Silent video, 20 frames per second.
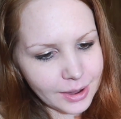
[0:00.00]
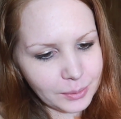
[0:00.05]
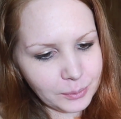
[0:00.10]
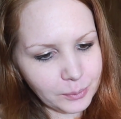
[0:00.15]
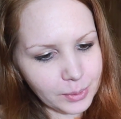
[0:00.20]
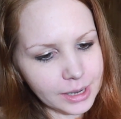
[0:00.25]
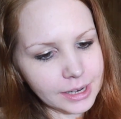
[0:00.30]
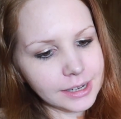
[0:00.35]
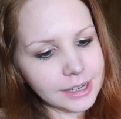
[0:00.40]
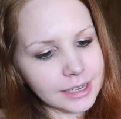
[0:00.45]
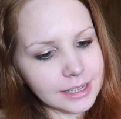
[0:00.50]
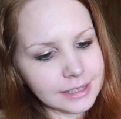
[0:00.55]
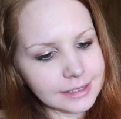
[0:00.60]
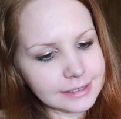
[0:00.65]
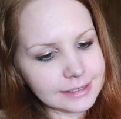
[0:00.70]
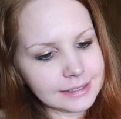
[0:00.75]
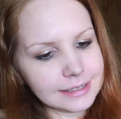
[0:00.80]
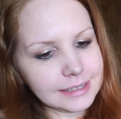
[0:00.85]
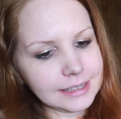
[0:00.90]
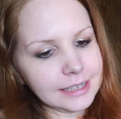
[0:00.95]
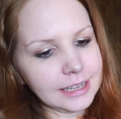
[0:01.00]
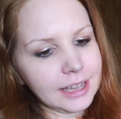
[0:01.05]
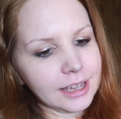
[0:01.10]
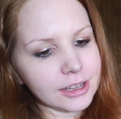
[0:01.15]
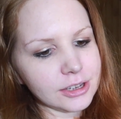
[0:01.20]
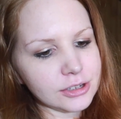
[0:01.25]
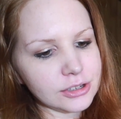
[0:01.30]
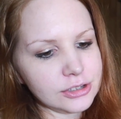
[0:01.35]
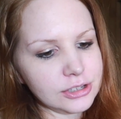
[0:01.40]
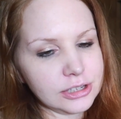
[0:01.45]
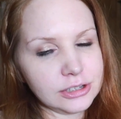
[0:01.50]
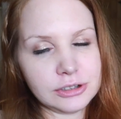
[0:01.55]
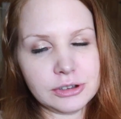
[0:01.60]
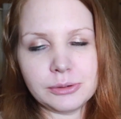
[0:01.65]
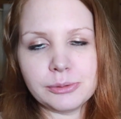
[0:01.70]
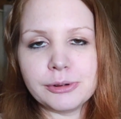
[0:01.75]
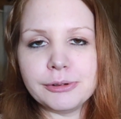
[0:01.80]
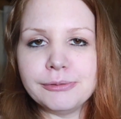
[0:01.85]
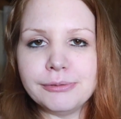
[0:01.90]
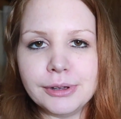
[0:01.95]
When is the
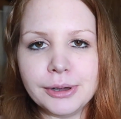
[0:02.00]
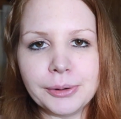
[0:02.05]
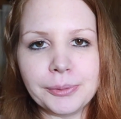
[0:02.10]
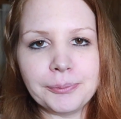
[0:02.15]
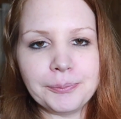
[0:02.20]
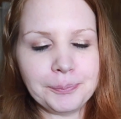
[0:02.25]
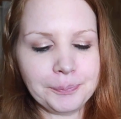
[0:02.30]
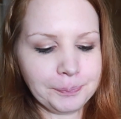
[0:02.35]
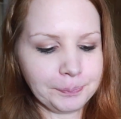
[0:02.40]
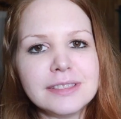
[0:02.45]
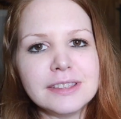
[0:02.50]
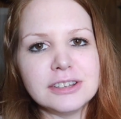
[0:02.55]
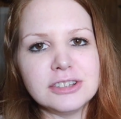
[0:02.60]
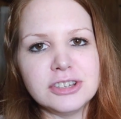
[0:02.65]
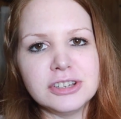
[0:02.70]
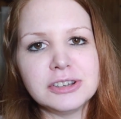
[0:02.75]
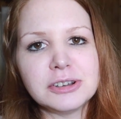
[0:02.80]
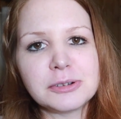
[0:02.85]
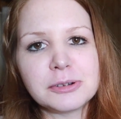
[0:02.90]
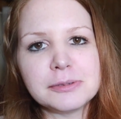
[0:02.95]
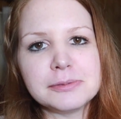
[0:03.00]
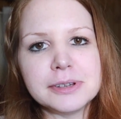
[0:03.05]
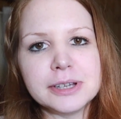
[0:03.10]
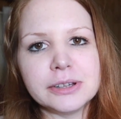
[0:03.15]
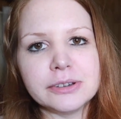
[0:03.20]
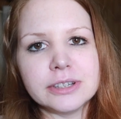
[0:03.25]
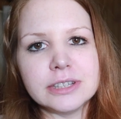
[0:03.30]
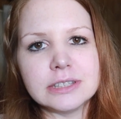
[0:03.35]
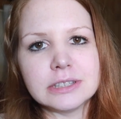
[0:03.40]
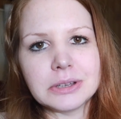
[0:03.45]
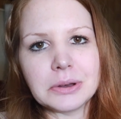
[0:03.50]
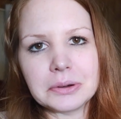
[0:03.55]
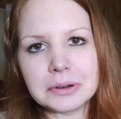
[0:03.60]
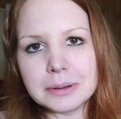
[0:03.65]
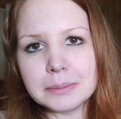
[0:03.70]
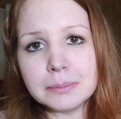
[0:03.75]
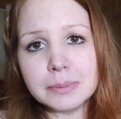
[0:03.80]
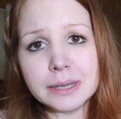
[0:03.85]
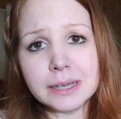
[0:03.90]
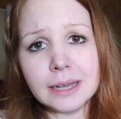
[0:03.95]
gender reveal? The gender reveal is
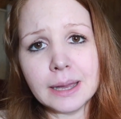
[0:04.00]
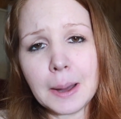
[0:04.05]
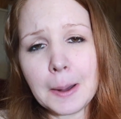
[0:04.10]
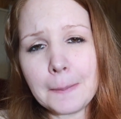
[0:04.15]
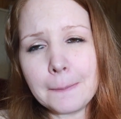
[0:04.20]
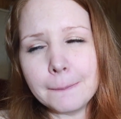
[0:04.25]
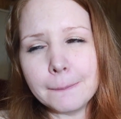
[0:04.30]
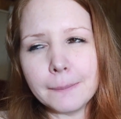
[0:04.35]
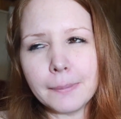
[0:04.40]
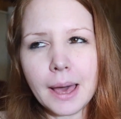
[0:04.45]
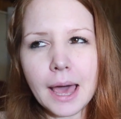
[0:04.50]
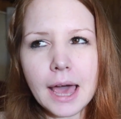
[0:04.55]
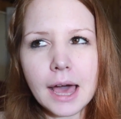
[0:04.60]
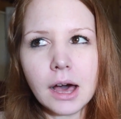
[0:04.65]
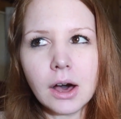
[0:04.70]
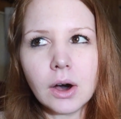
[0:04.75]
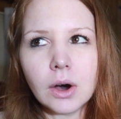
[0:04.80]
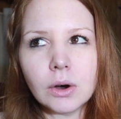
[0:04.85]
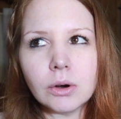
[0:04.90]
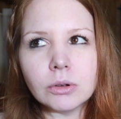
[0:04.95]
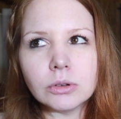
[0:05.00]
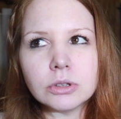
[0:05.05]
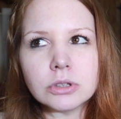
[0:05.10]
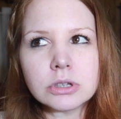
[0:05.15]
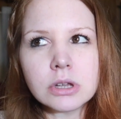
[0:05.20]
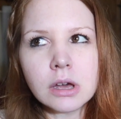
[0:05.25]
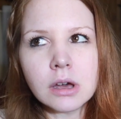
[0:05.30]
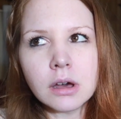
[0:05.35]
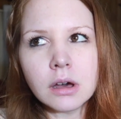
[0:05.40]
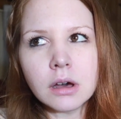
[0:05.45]
gonna be about,